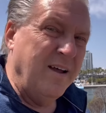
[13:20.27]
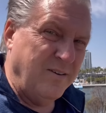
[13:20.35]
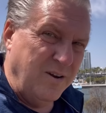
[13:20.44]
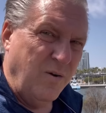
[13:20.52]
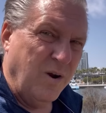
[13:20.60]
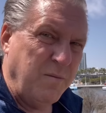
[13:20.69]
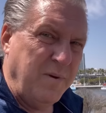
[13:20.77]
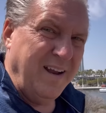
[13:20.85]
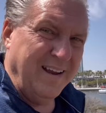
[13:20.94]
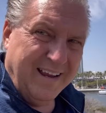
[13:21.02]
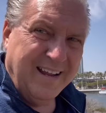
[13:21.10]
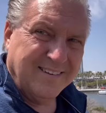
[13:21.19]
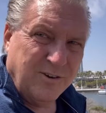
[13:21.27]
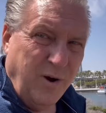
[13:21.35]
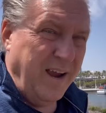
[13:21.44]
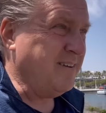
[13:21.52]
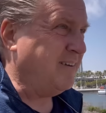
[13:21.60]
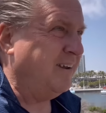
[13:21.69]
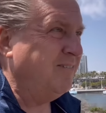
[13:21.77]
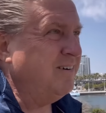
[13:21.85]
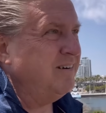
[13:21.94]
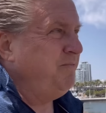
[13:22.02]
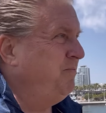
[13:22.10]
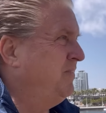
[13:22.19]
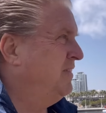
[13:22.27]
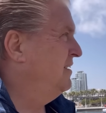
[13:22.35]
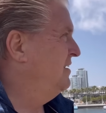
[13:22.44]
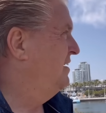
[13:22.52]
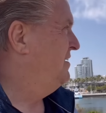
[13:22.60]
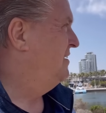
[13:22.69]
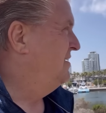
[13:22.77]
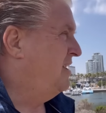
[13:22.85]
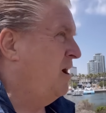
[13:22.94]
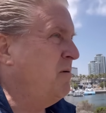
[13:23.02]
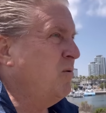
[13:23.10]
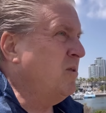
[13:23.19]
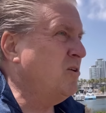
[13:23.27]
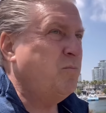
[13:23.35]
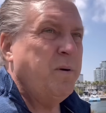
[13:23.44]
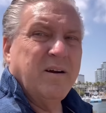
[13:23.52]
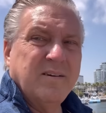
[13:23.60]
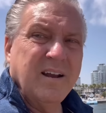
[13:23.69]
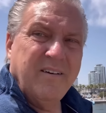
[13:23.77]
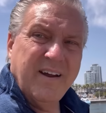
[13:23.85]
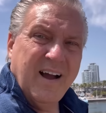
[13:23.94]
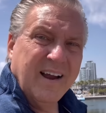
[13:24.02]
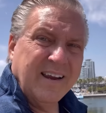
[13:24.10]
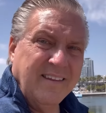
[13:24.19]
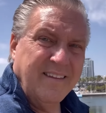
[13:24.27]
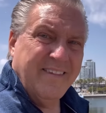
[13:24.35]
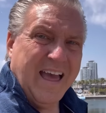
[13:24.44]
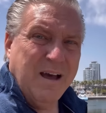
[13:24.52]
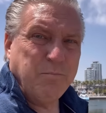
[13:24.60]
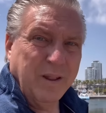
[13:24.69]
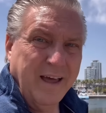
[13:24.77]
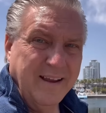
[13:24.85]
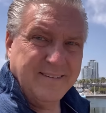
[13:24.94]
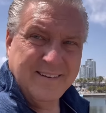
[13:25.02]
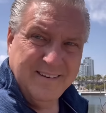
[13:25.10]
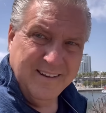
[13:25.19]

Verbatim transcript: Do you know what I mean? It gets crazy. Well, tell me where there's better teriyaki than that place.